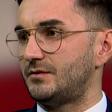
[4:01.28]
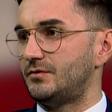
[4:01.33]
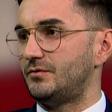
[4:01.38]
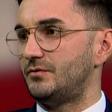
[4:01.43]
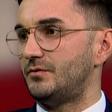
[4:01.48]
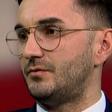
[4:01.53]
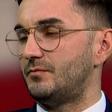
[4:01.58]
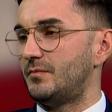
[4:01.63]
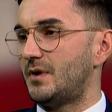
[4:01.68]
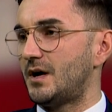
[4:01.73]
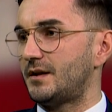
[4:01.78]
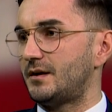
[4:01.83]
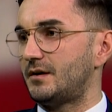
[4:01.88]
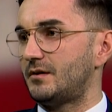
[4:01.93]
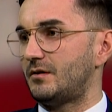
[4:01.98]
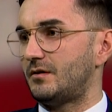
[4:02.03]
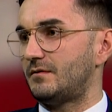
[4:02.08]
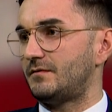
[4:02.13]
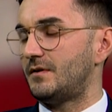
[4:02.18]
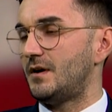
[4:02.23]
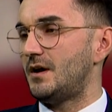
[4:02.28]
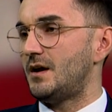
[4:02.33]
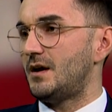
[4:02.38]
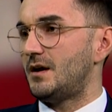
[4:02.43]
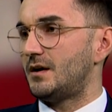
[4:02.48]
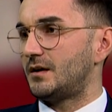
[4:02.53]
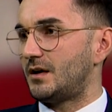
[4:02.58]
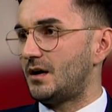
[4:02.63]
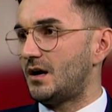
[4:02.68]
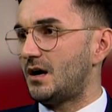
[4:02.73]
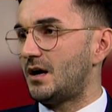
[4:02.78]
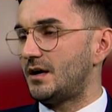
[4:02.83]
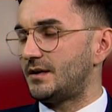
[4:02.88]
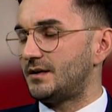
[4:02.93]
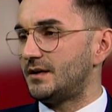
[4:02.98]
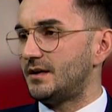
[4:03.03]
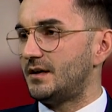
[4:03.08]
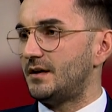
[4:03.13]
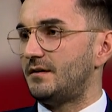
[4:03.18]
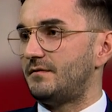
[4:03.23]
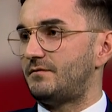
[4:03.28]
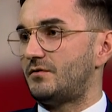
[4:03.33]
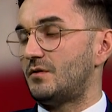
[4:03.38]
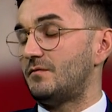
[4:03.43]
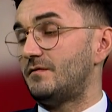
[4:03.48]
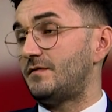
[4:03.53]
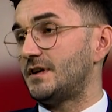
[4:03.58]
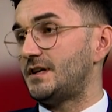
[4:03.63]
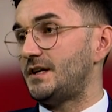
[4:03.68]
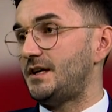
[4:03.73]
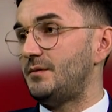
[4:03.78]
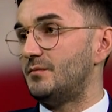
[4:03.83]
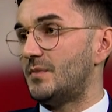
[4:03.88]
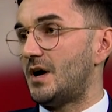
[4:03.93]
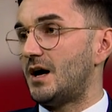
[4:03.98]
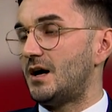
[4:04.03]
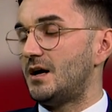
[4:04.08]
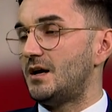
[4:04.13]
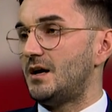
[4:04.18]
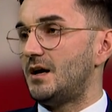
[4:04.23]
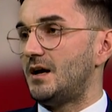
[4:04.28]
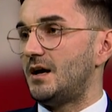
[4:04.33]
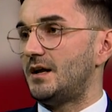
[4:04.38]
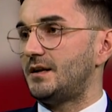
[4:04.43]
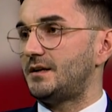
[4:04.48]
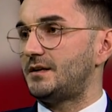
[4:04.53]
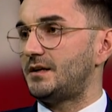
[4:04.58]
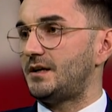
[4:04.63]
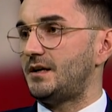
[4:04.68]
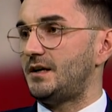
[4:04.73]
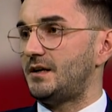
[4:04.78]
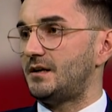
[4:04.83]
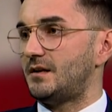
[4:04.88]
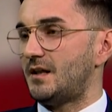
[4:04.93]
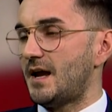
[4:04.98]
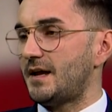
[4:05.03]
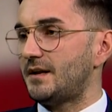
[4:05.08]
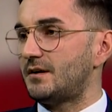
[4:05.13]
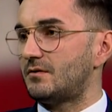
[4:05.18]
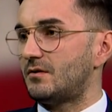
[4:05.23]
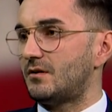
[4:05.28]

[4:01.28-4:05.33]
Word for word: to Mother of God from Fatima, and he later